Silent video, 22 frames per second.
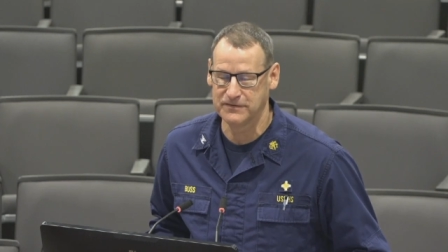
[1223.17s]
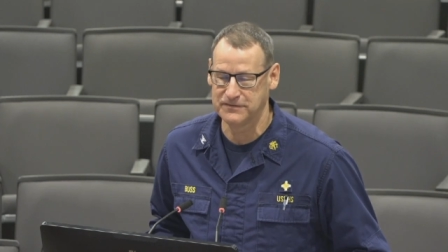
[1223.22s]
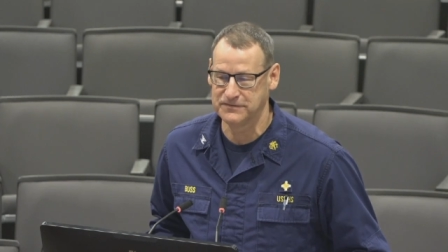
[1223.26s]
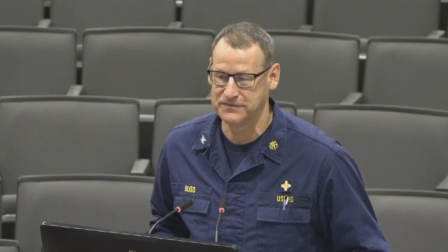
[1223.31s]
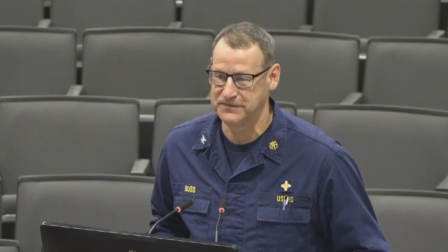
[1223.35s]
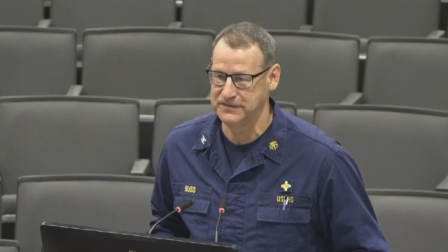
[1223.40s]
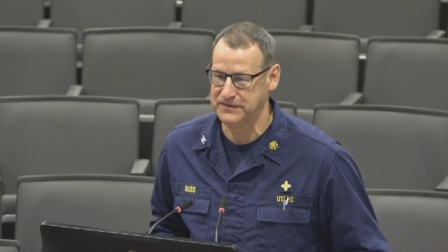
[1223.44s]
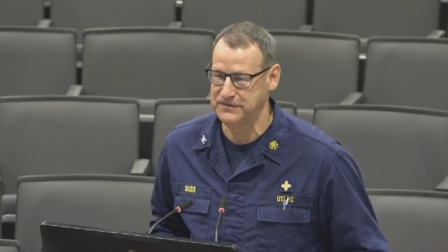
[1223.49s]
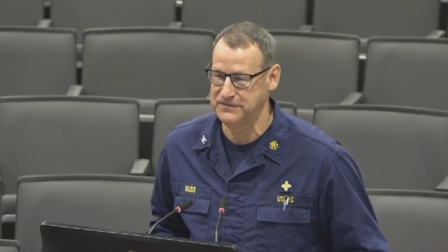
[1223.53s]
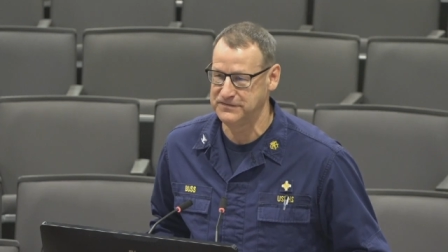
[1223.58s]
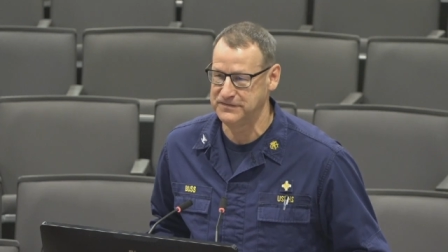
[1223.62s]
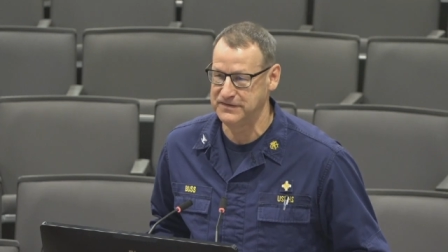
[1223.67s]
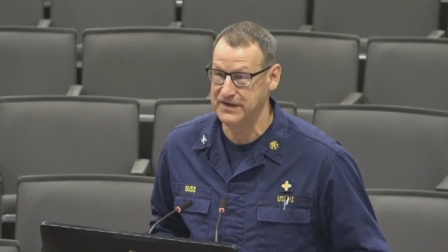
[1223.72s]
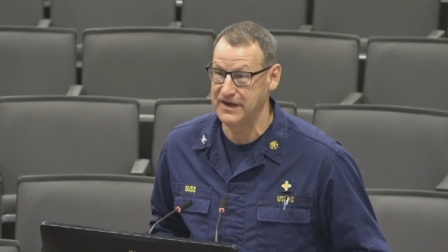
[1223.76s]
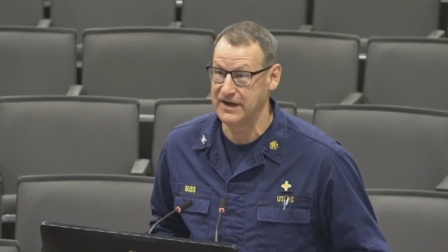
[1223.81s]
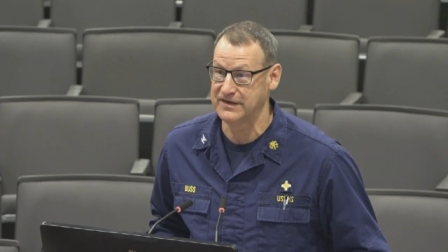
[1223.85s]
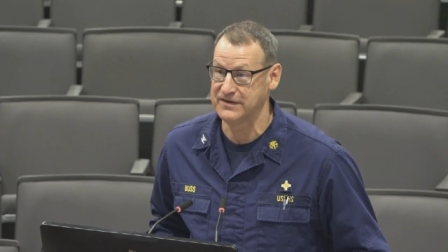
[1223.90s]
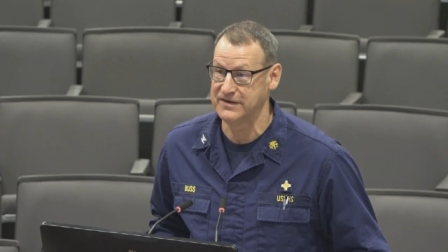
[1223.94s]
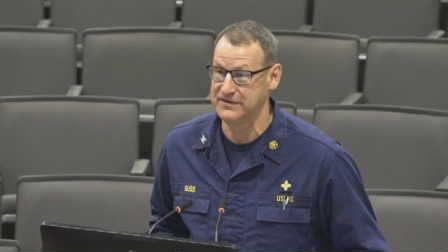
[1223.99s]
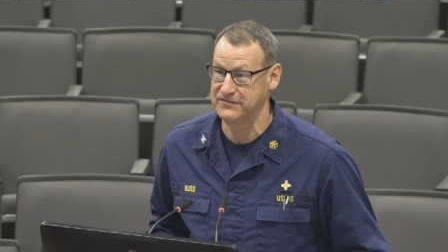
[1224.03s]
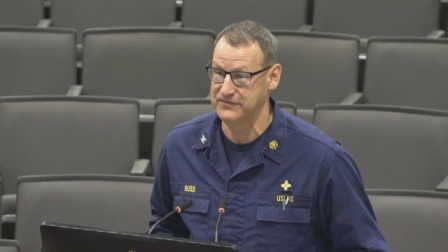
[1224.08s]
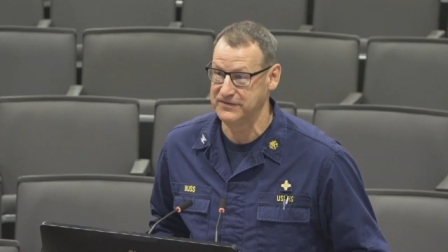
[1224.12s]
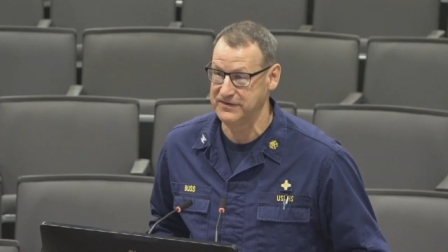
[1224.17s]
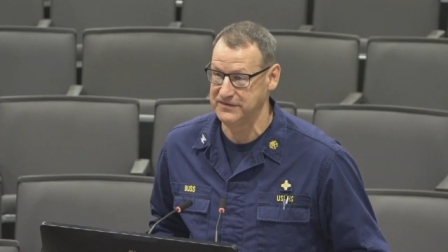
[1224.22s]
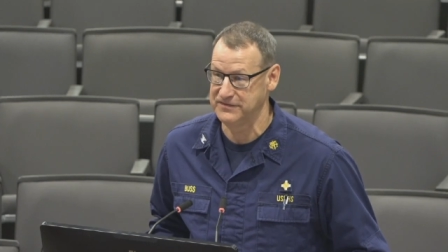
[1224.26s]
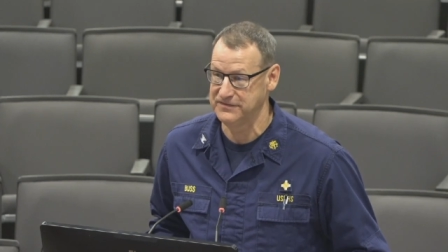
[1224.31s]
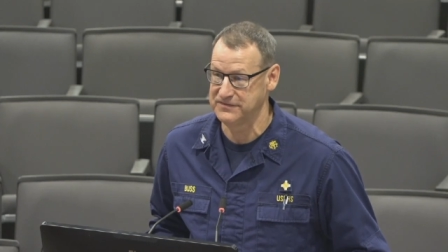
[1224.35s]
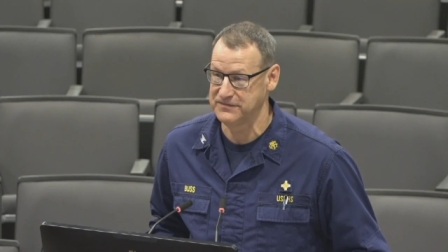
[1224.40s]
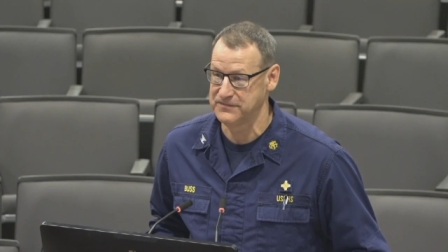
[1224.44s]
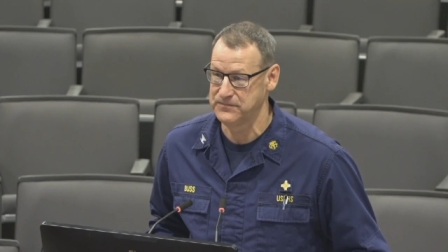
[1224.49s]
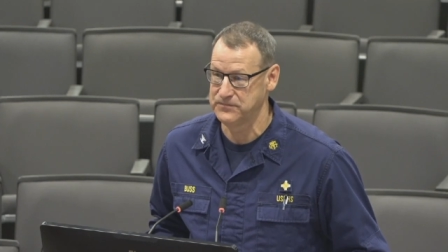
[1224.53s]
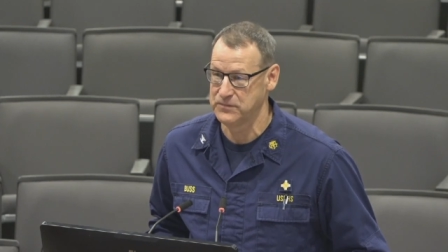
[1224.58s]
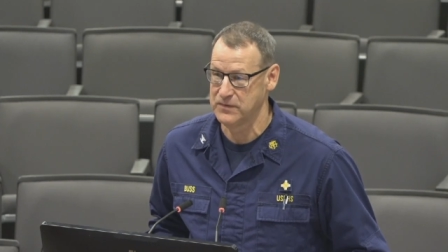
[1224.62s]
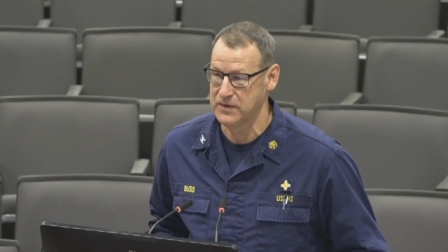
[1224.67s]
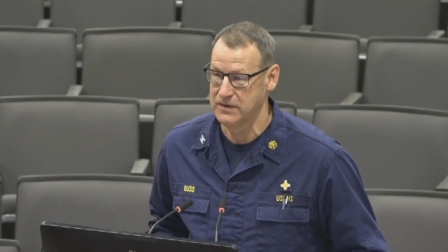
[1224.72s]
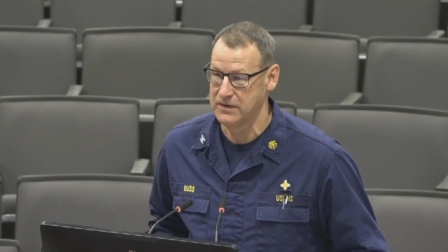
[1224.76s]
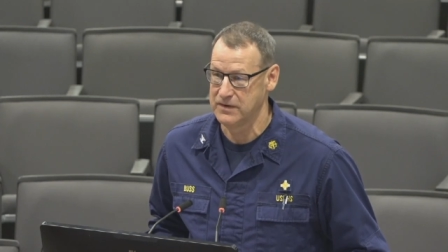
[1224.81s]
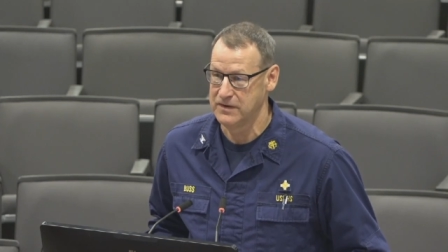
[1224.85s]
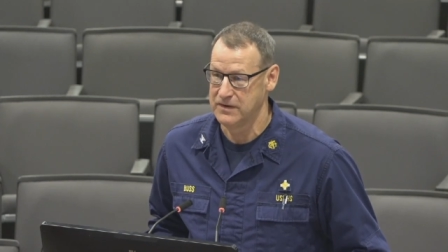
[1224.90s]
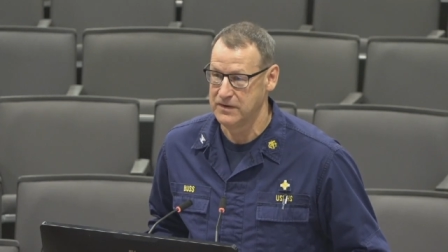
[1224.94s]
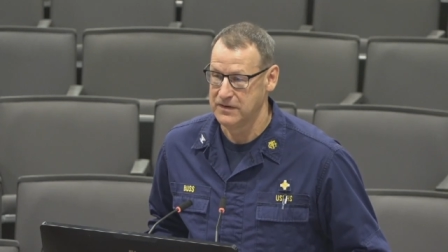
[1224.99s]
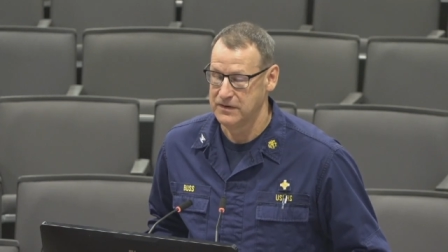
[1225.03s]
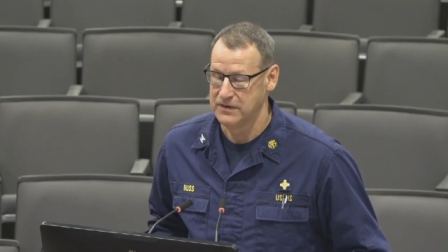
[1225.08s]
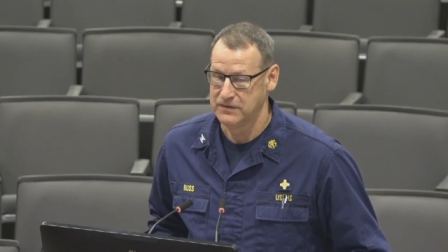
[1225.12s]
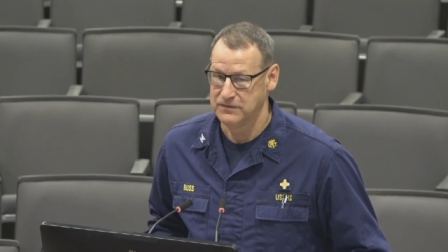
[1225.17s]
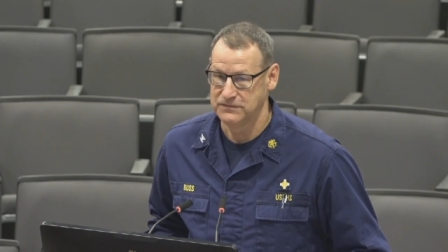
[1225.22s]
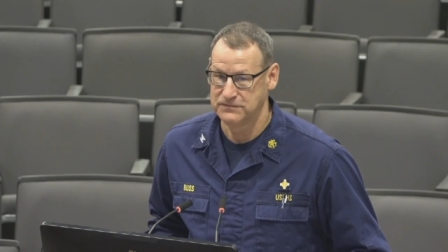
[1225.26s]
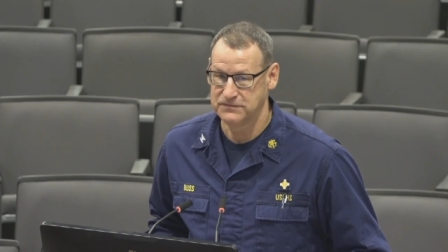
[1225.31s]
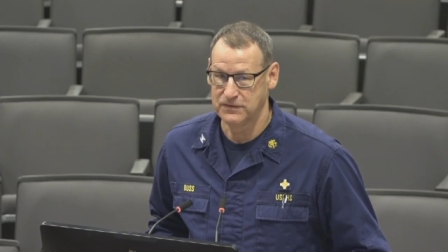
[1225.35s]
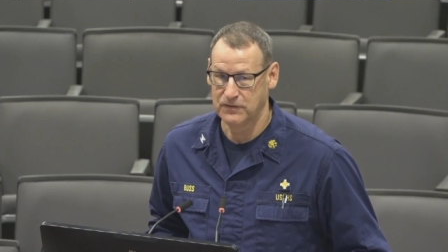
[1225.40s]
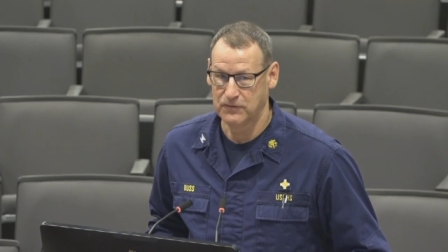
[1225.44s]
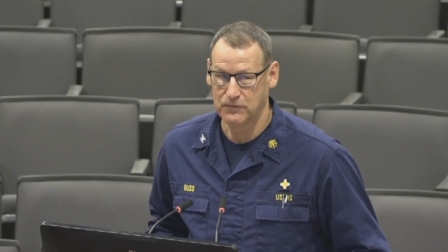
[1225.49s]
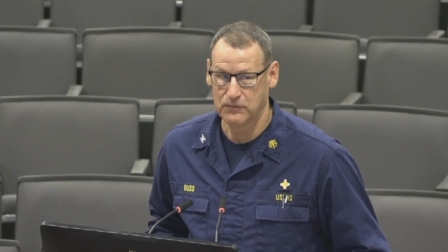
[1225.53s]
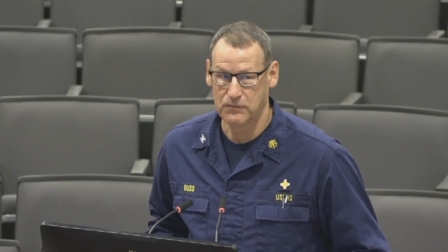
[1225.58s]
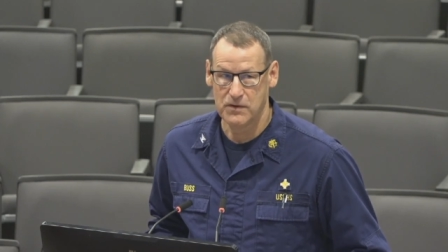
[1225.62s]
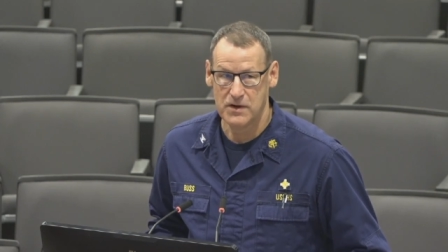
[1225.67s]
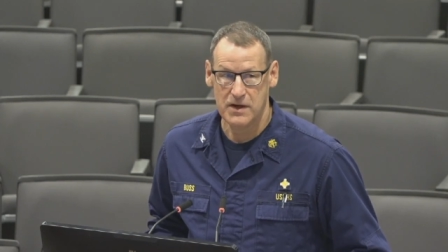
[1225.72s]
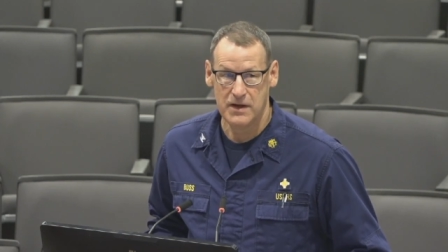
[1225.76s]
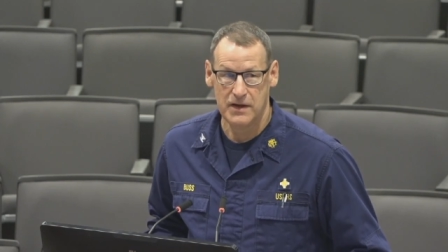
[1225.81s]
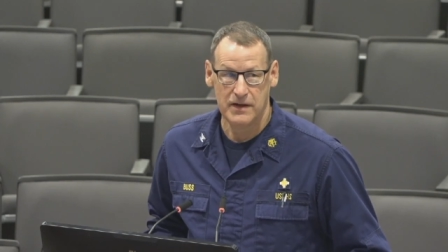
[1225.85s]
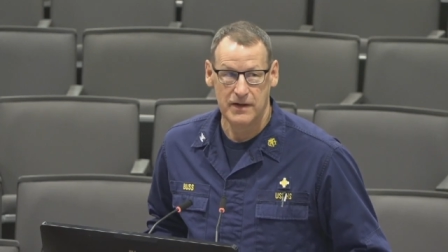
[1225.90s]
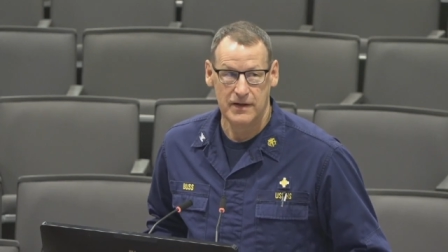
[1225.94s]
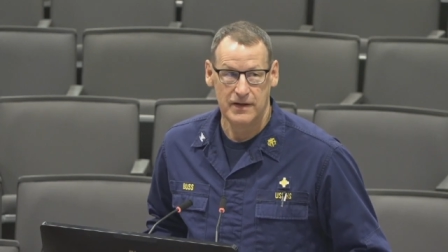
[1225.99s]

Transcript: the CDC activities. So